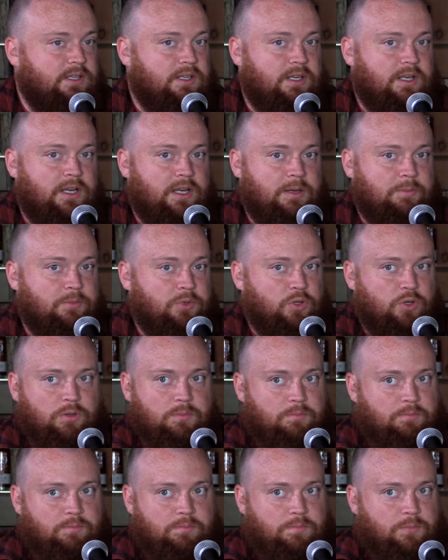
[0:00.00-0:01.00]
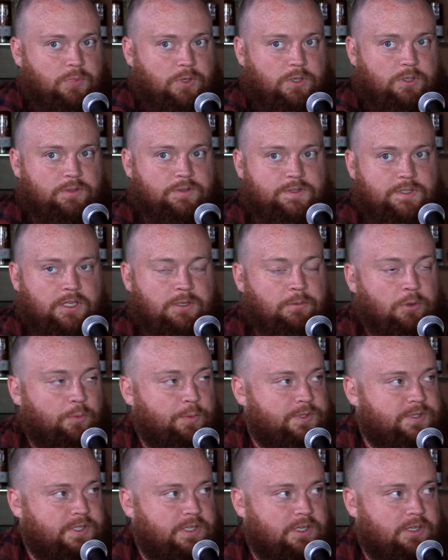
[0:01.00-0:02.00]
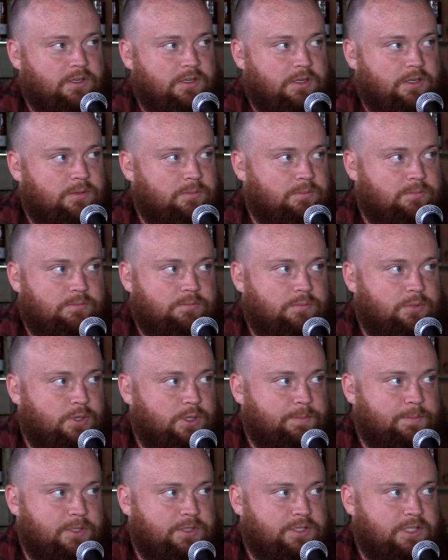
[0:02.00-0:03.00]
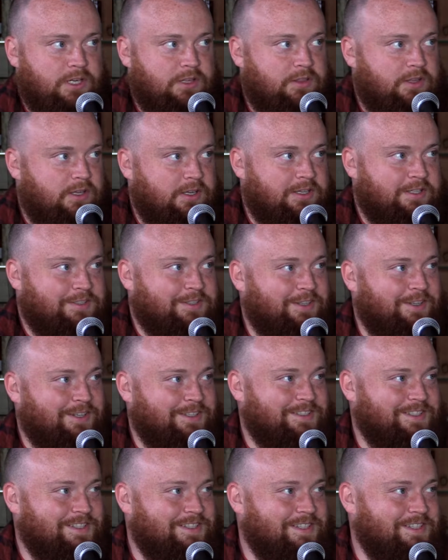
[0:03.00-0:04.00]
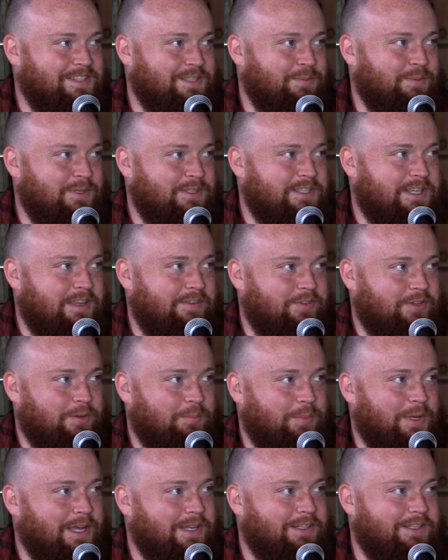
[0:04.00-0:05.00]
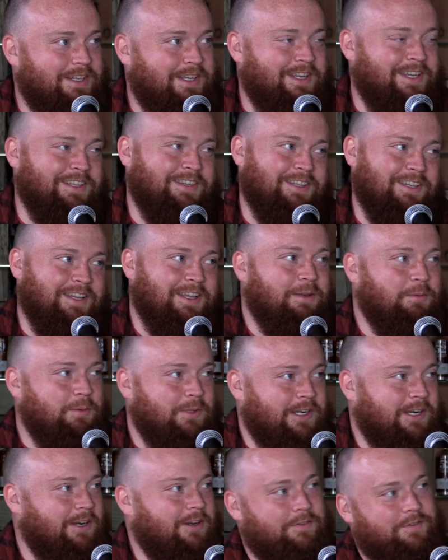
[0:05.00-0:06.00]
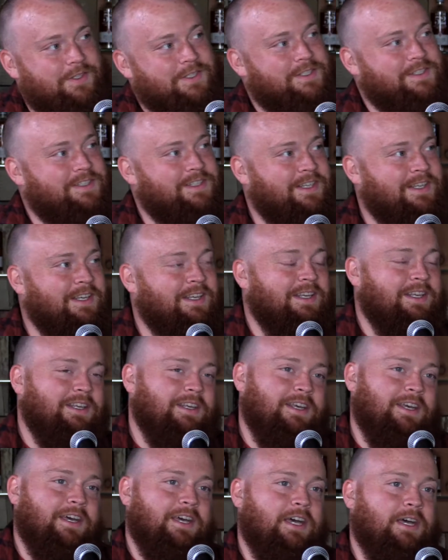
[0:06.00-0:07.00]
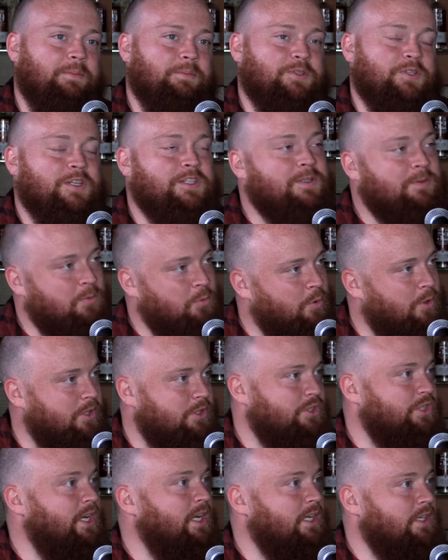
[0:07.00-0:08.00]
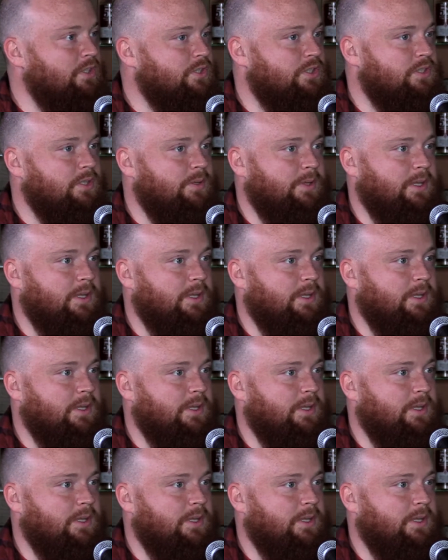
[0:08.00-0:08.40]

You can put single malt whiskey on pretty much anything as long as the TTB is having a bad day at the labeling office. So that's something we want to change.